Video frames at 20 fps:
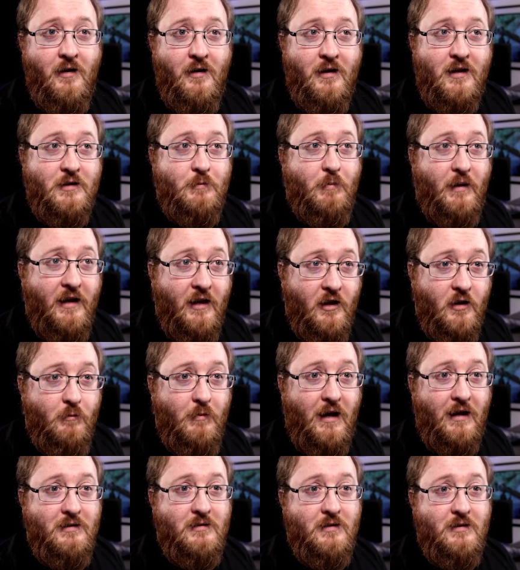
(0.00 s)
his player of the
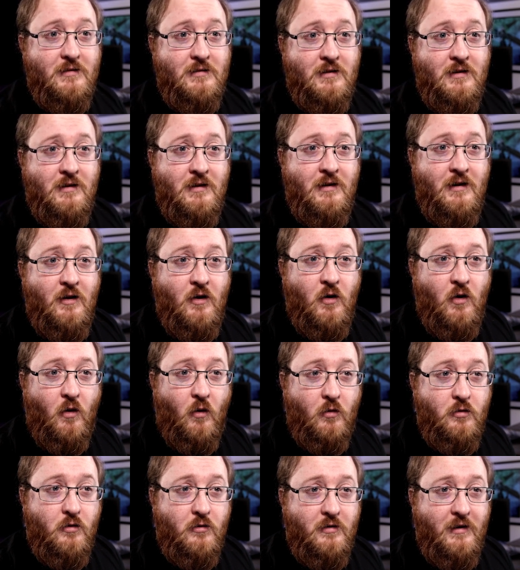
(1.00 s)
matches.
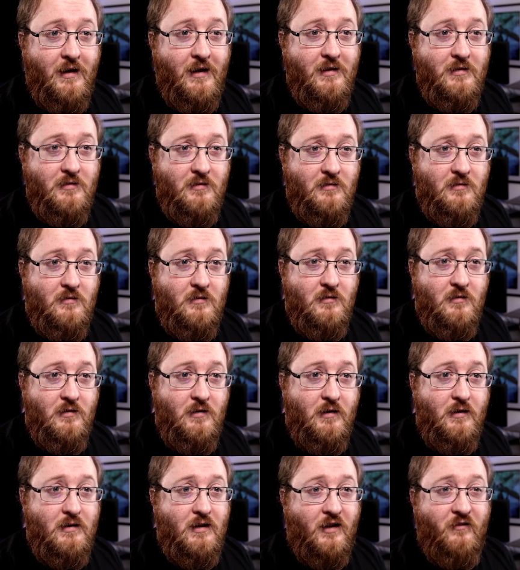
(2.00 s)
Also says
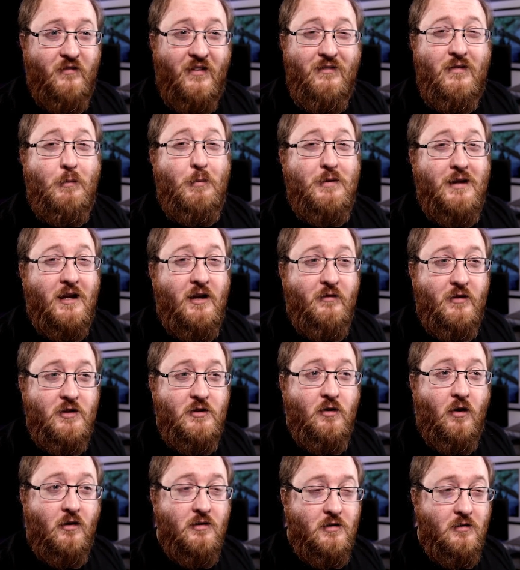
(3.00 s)
he's had 50% of his
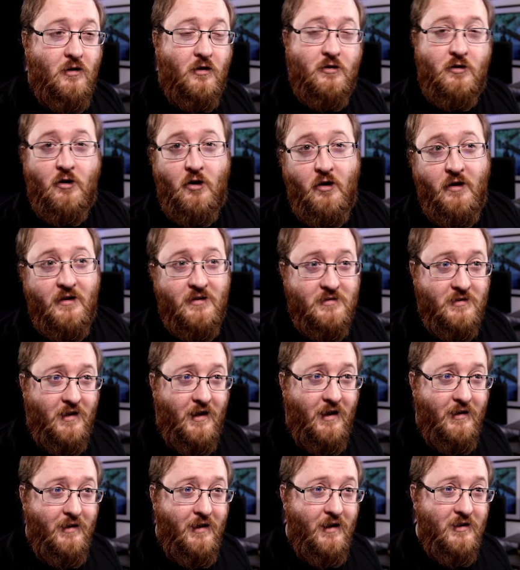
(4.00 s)
shots on targets
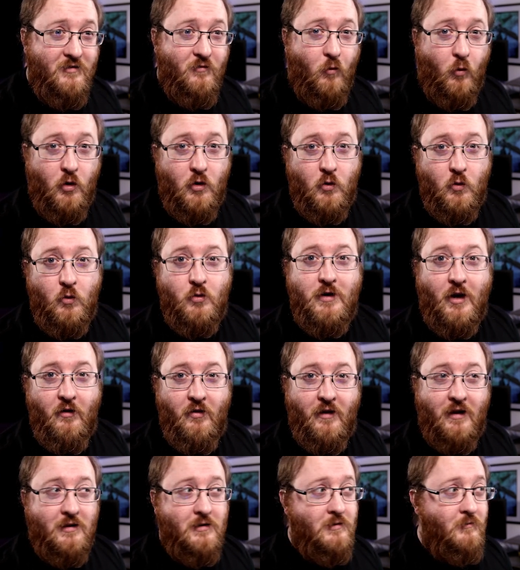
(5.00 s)
and he gets 4 goals out of
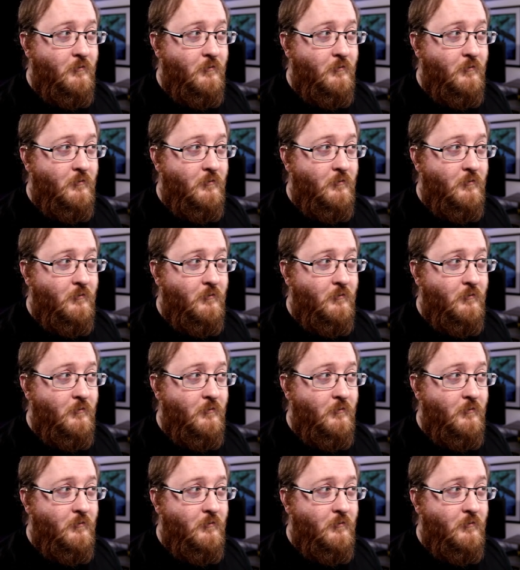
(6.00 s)
that.